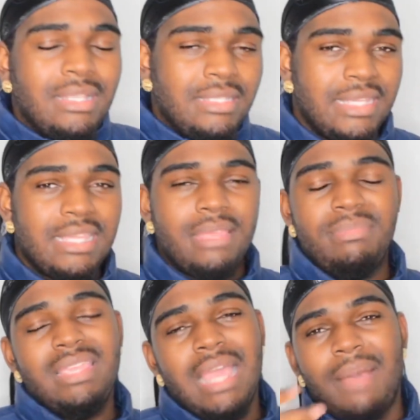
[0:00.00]
DM
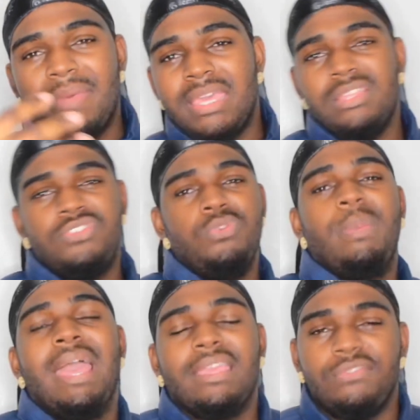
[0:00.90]
me, I'ma hit you
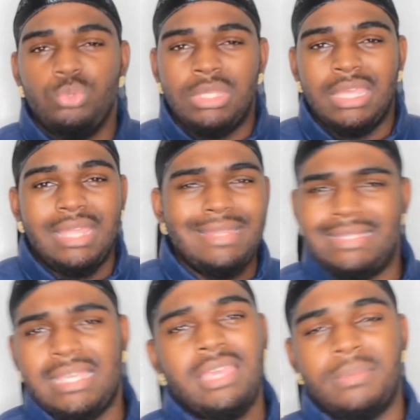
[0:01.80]
back if you need any
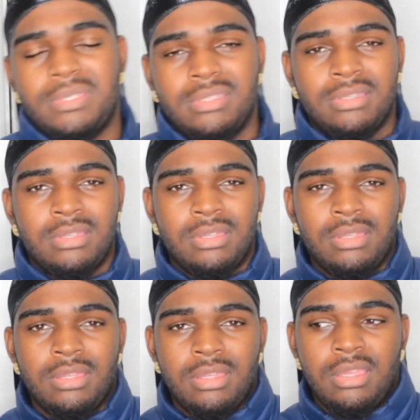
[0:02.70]
tips.
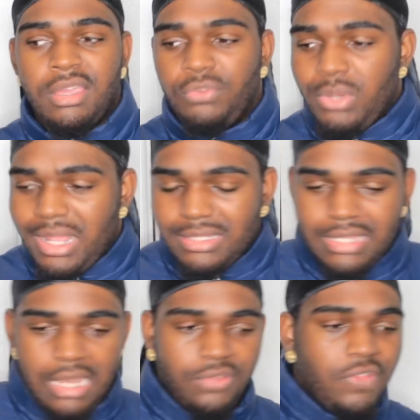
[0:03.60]
If you're not
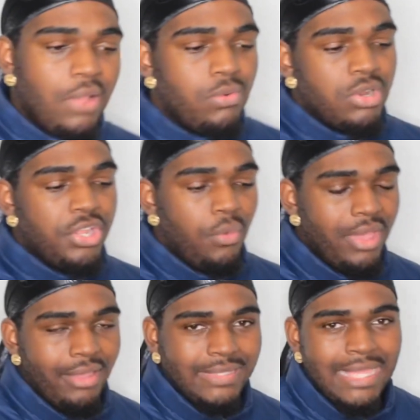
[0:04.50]
satisfied with where your
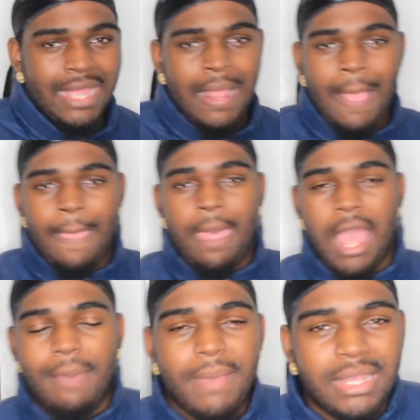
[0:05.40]
wave's at,
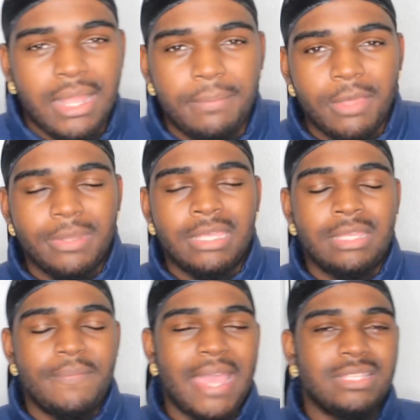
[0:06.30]
I might not be able to
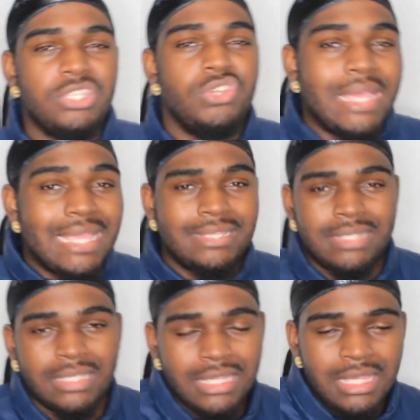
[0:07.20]
get back to you
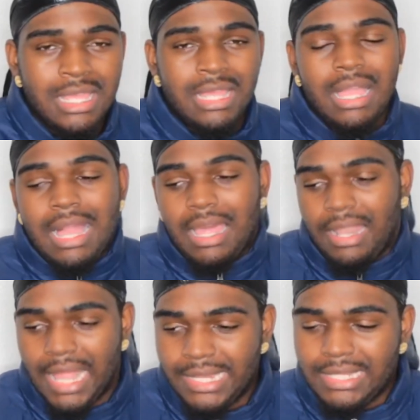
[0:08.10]
instantly. I got a
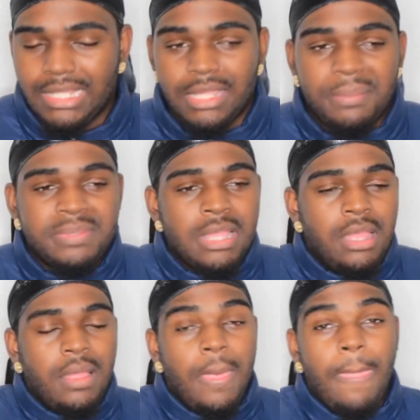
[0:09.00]
lot of DMs.
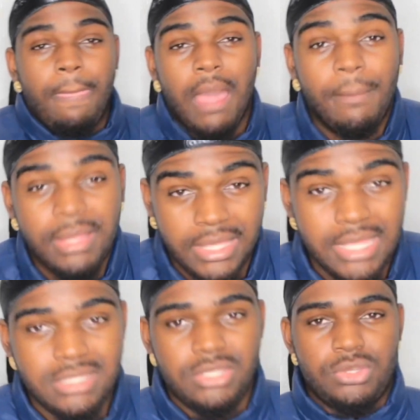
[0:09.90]
I'ma
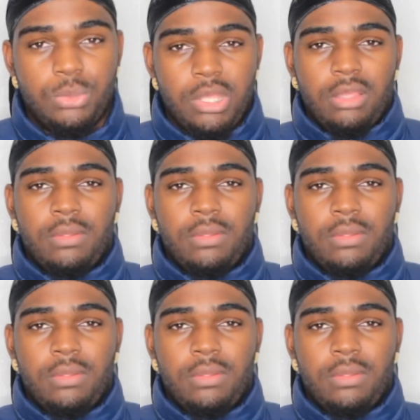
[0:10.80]
get to you though.